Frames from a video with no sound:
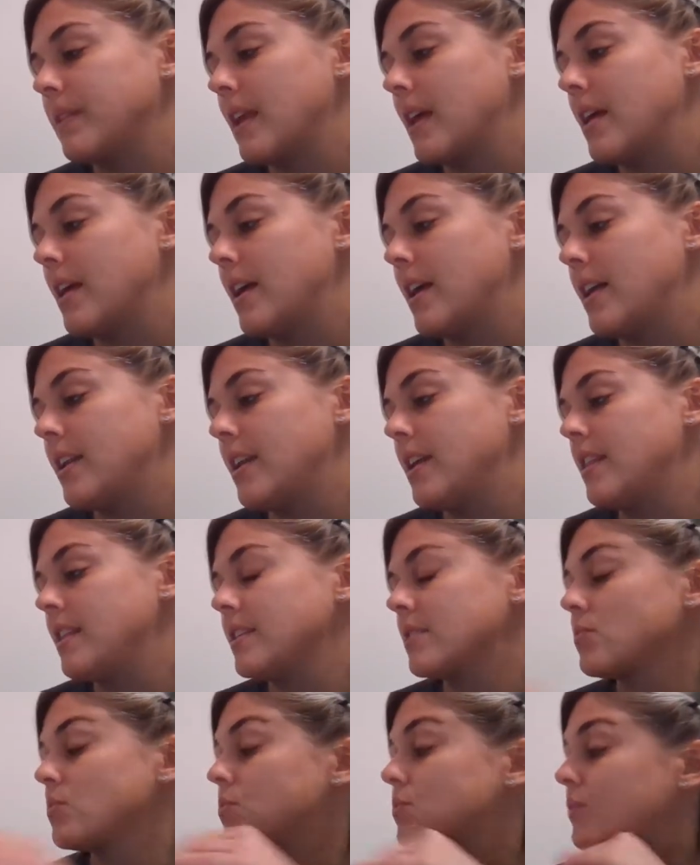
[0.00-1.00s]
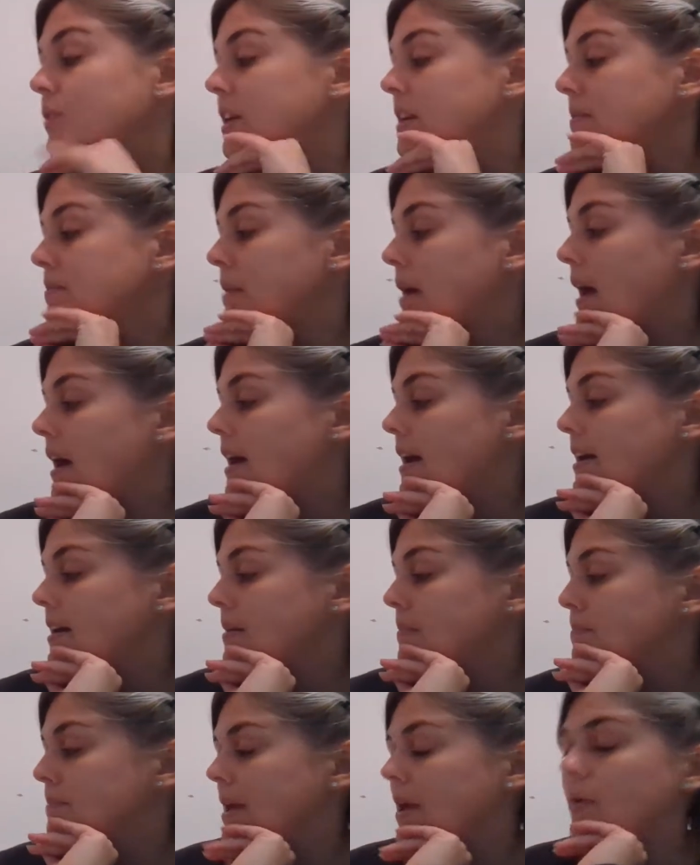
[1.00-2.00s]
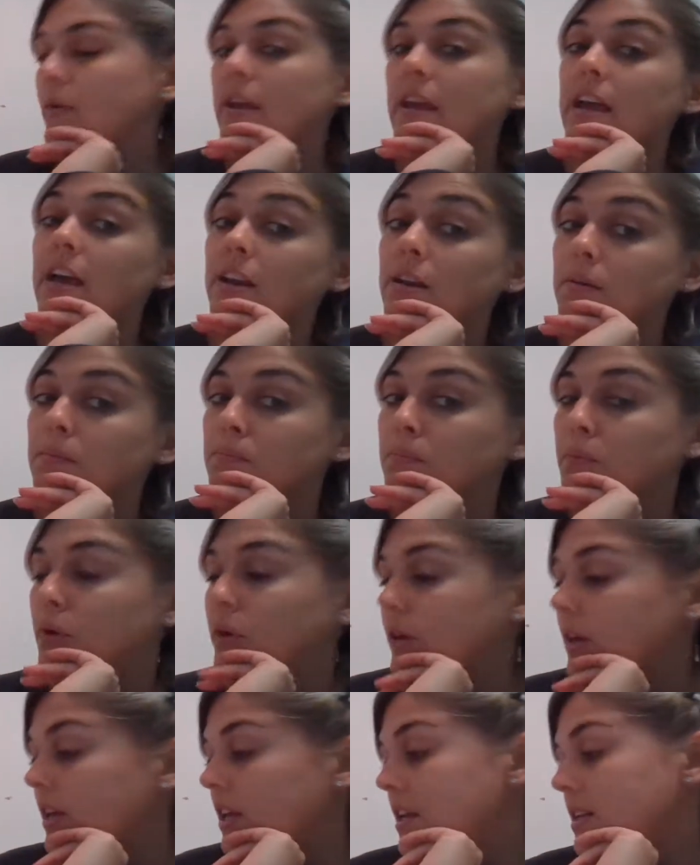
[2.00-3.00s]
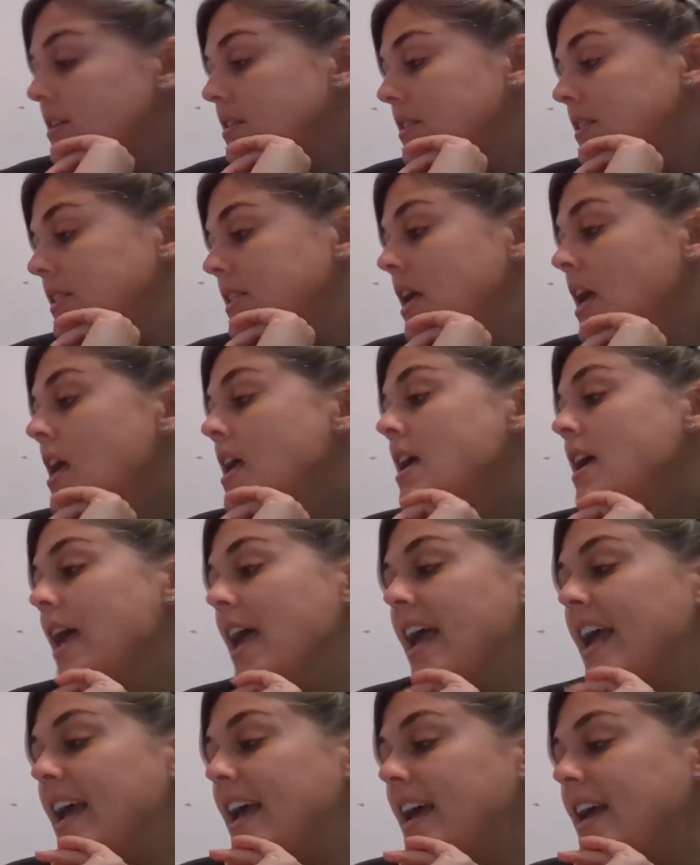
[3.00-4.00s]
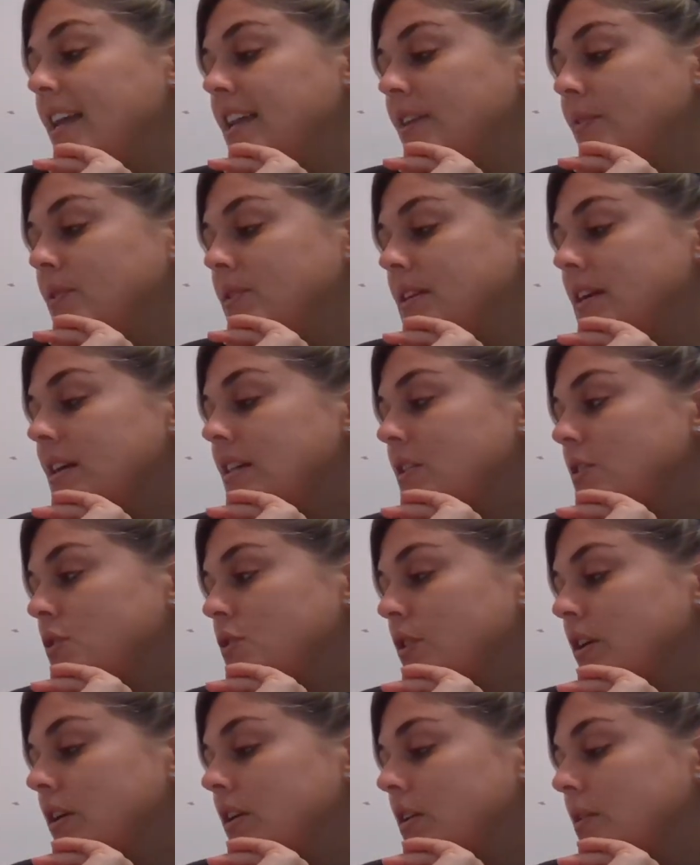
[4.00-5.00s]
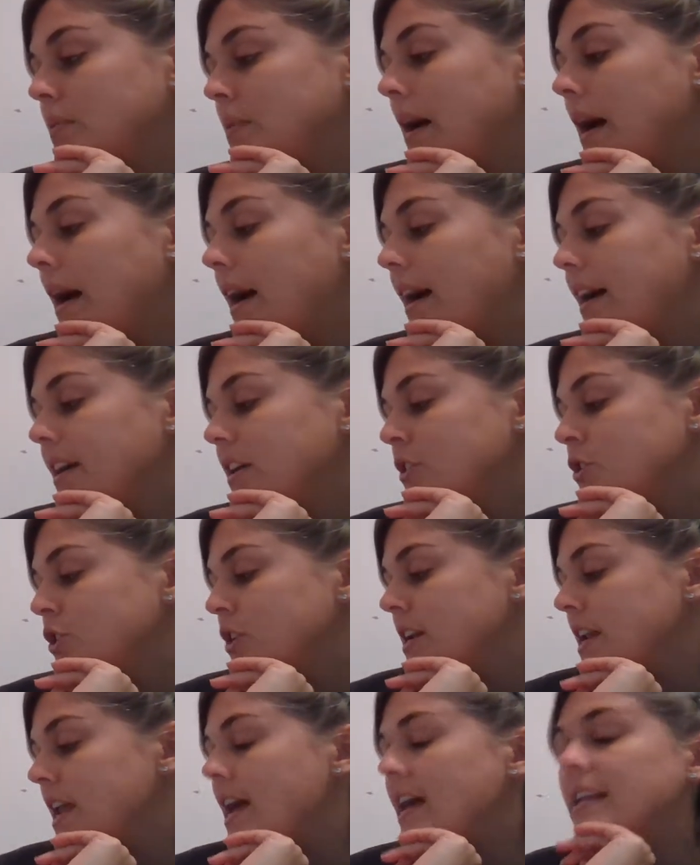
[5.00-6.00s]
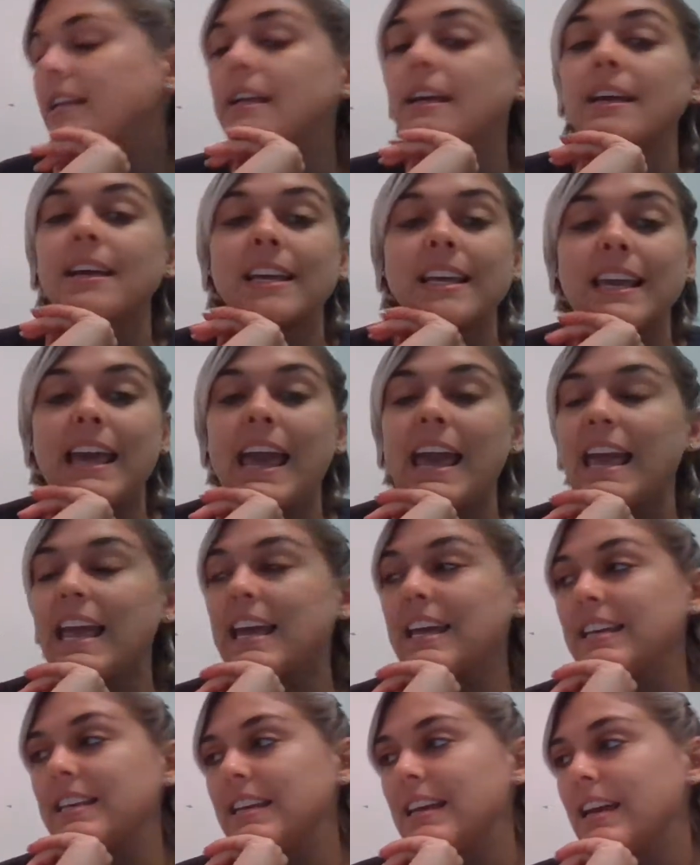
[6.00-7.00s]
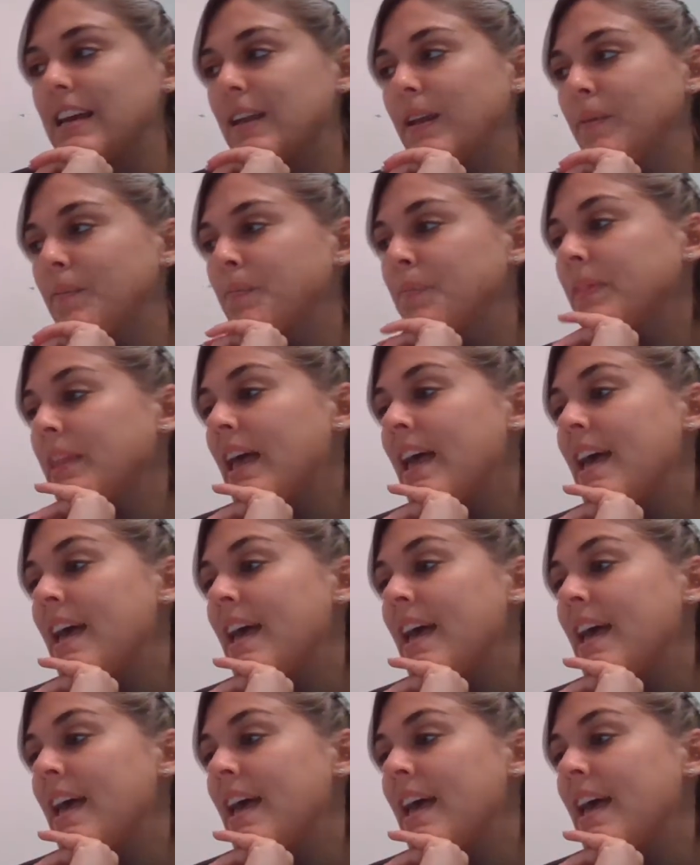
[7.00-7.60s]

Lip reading: And this was written by Marianne Berkes and it was illustrated by Jeanette Canyon.